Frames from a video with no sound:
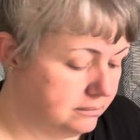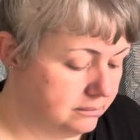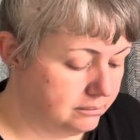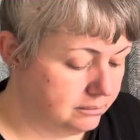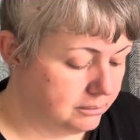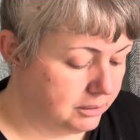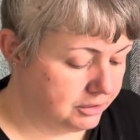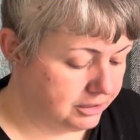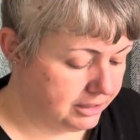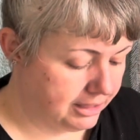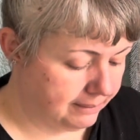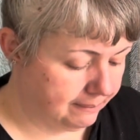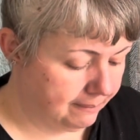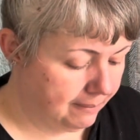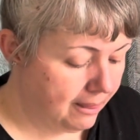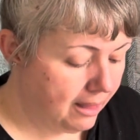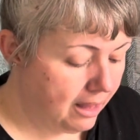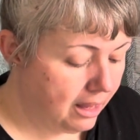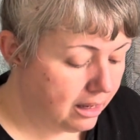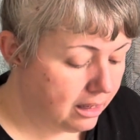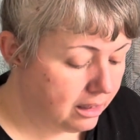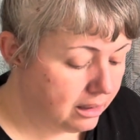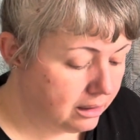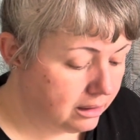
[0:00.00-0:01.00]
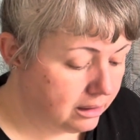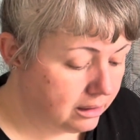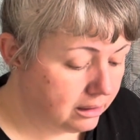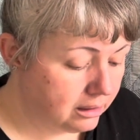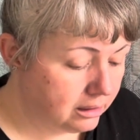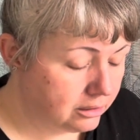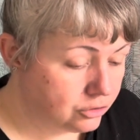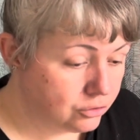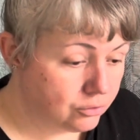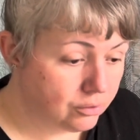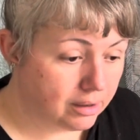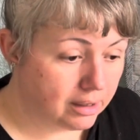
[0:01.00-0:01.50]
But yeah,
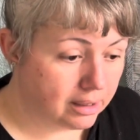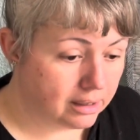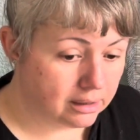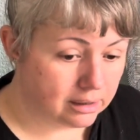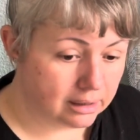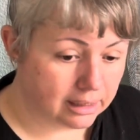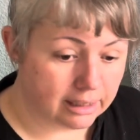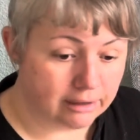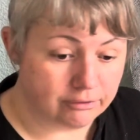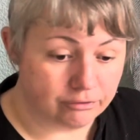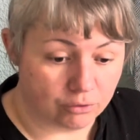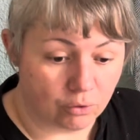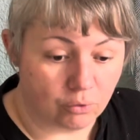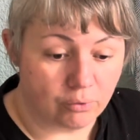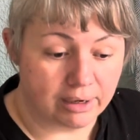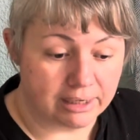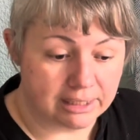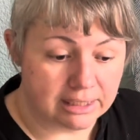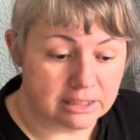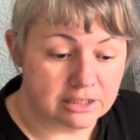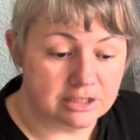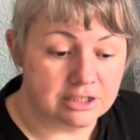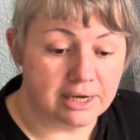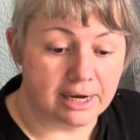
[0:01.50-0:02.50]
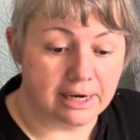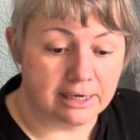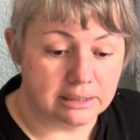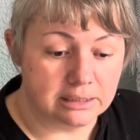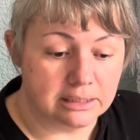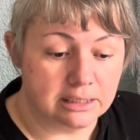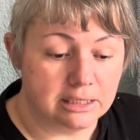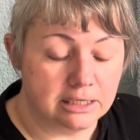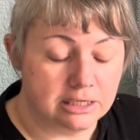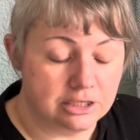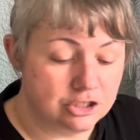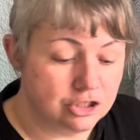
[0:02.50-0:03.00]
so I've already assigned
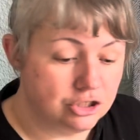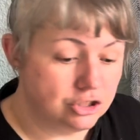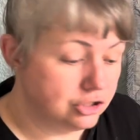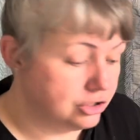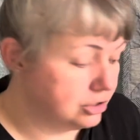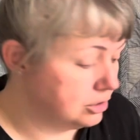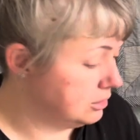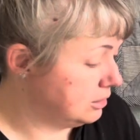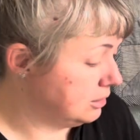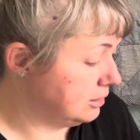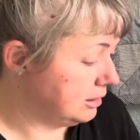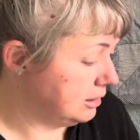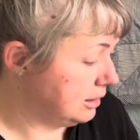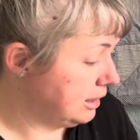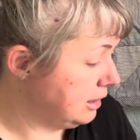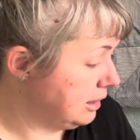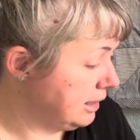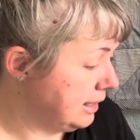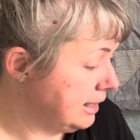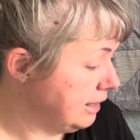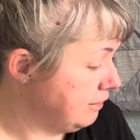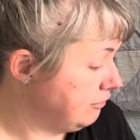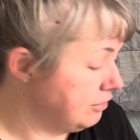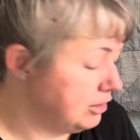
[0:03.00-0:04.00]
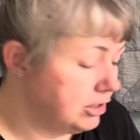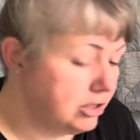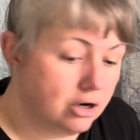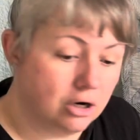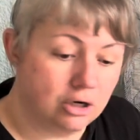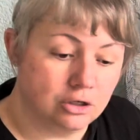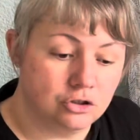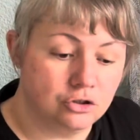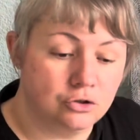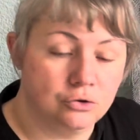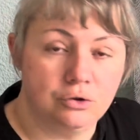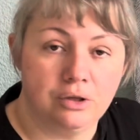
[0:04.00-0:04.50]
each and every
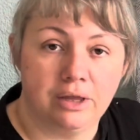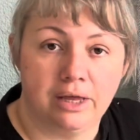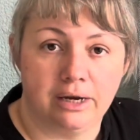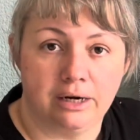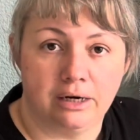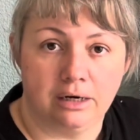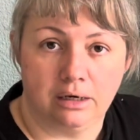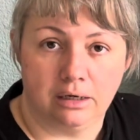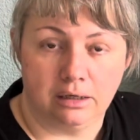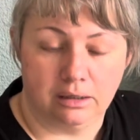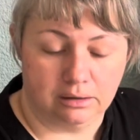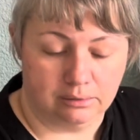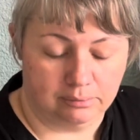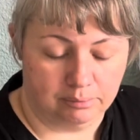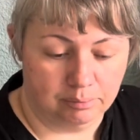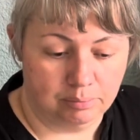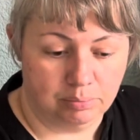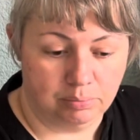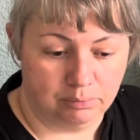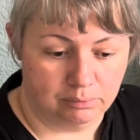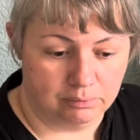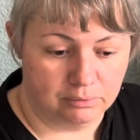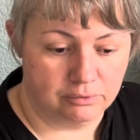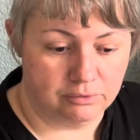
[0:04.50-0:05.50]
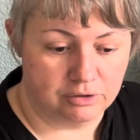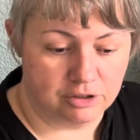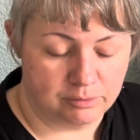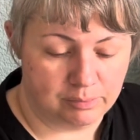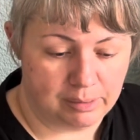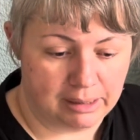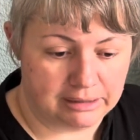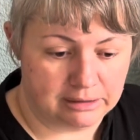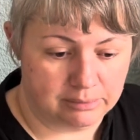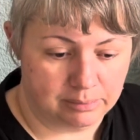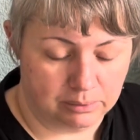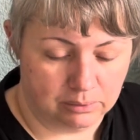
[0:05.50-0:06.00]
yarn to their
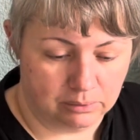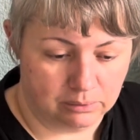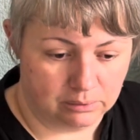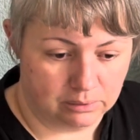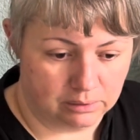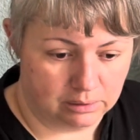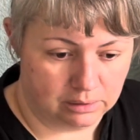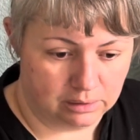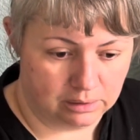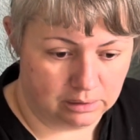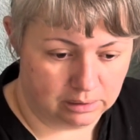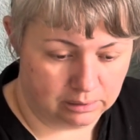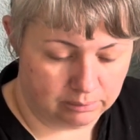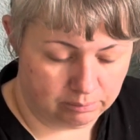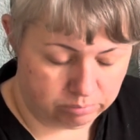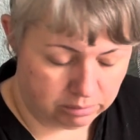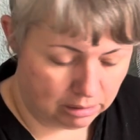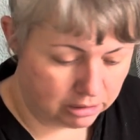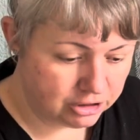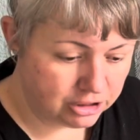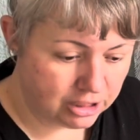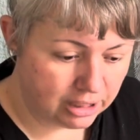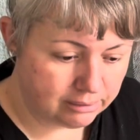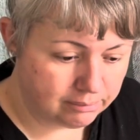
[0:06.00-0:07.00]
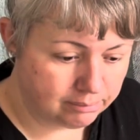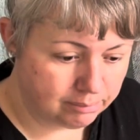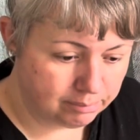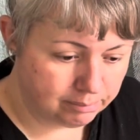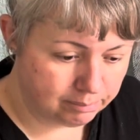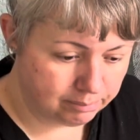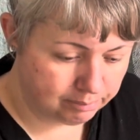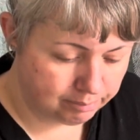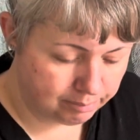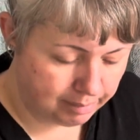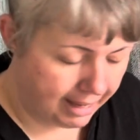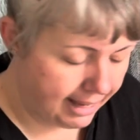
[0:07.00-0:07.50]
respectable project
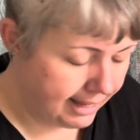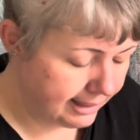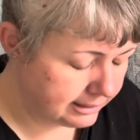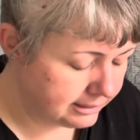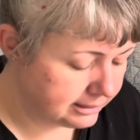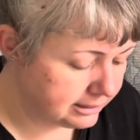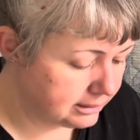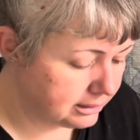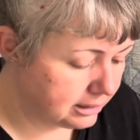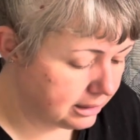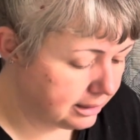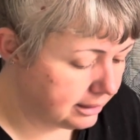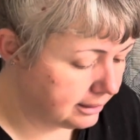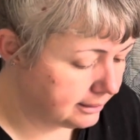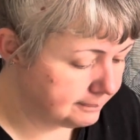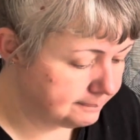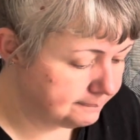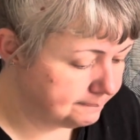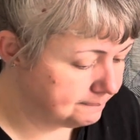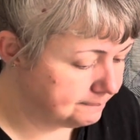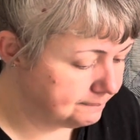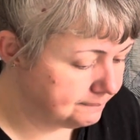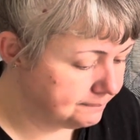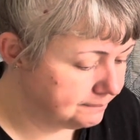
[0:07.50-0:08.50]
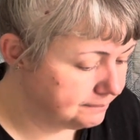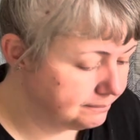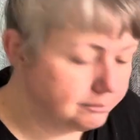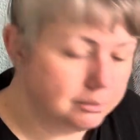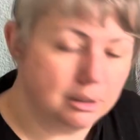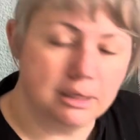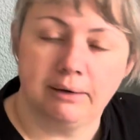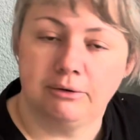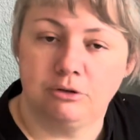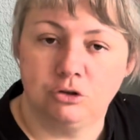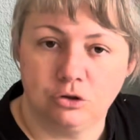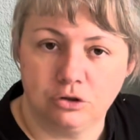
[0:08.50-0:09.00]
bags, but
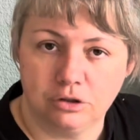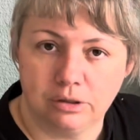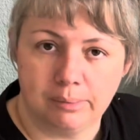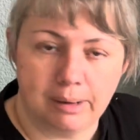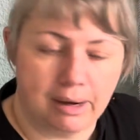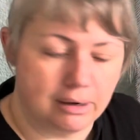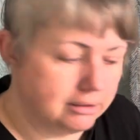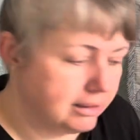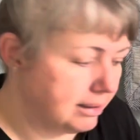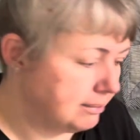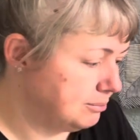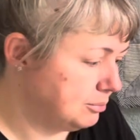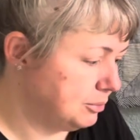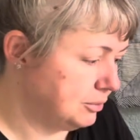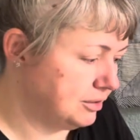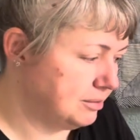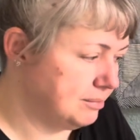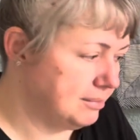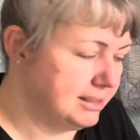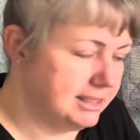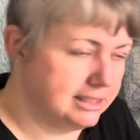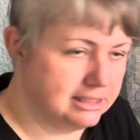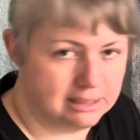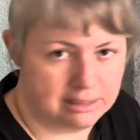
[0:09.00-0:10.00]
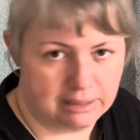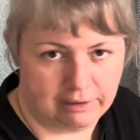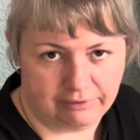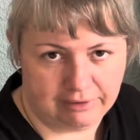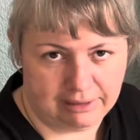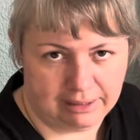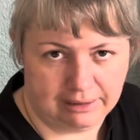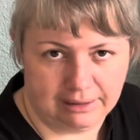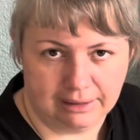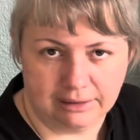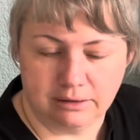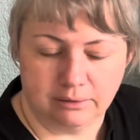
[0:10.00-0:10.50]
I took them out and put them in this lovely
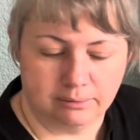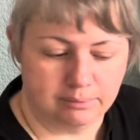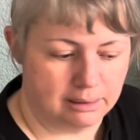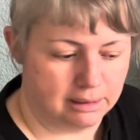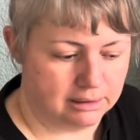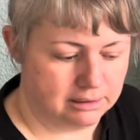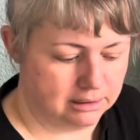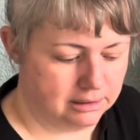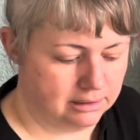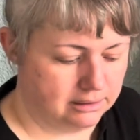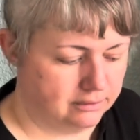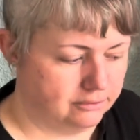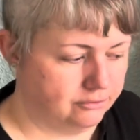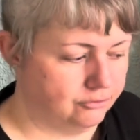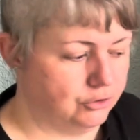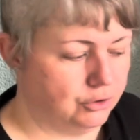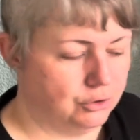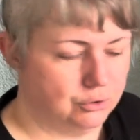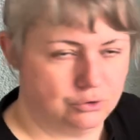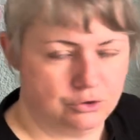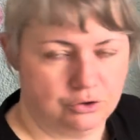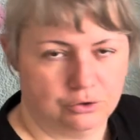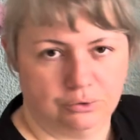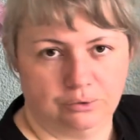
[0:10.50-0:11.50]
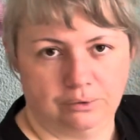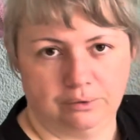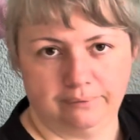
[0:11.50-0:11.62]
little basket for you to